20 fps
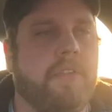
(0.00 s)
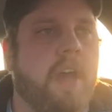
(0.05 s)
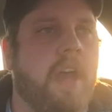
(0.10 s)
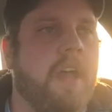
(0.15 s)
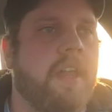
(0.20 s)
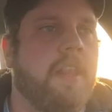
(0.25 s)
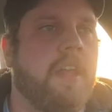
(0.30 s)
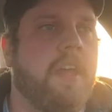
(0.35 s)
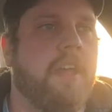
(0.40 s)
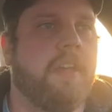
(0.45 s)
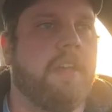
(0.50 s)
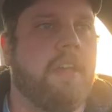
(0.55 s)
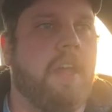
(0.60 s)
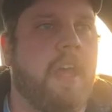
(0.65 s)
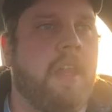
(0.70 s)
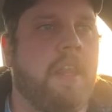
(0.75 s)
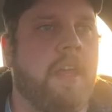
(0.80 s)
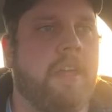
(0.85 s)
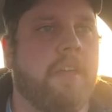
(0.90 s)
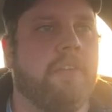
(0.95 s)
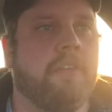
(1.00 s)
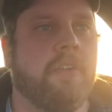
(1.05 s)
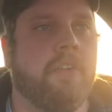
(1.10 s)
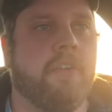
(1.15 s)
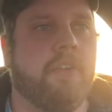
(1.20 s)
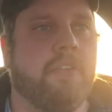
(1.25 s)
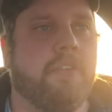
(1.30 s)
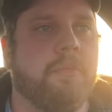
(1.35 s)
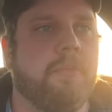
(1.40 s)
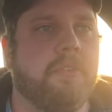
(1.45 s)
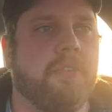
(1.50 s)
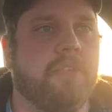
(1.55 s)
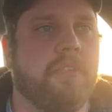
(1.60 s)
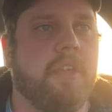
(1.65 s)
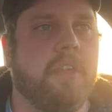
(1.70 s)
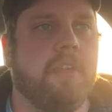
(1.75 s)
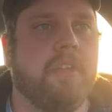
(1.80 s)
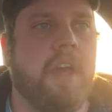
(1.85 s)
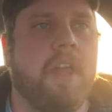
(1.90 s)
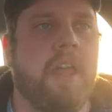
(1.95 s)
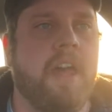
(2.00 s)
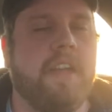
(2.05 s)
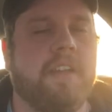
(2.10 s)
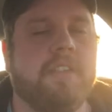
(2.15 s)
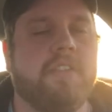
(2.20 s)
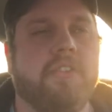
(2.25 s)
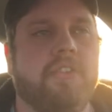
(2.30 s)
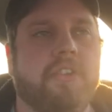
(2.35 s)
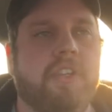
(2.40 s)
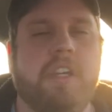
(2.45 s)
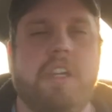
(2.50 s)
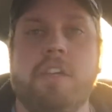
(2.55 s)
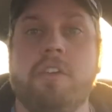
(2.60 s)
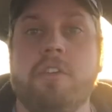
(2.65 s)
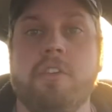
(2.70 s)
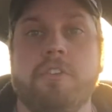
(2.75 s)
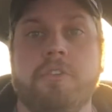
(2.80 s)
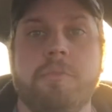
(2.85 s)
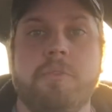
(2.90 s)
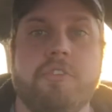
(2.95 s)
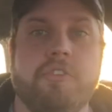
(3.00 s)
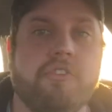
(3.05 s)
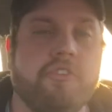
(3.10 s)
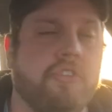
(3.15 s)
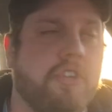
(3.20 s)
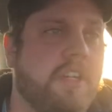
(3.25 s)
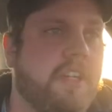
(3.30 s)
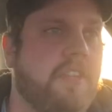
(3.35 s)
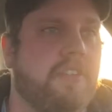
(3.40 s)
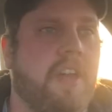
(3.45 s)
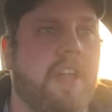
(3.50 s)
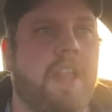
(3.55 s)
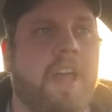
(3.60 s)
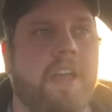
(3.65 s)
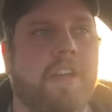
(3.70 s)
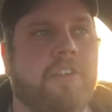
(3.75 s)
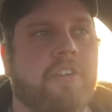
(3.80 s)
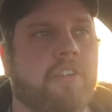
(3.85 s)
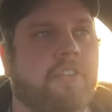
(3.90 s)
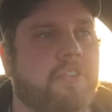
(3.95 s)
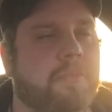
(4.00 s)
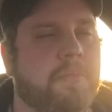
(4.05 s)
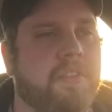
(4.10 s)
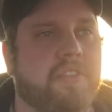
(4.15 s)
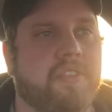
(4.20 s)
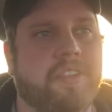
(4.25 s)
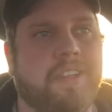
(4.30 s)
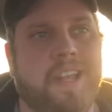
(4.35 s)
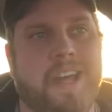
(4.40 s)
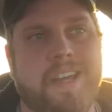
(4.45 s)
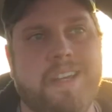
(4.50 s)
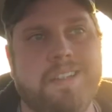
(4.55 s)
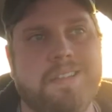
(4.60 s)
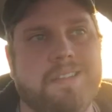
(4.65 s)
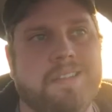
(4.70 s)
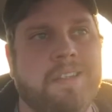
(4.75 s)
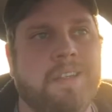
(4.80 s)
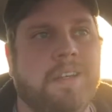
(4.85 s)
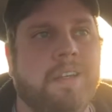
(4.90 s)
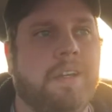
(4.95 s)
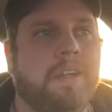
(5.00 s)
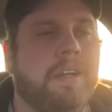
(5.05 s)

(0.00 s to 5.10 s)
I like the Christmas thing. I like to see Christmas trees. I like Christmas lights.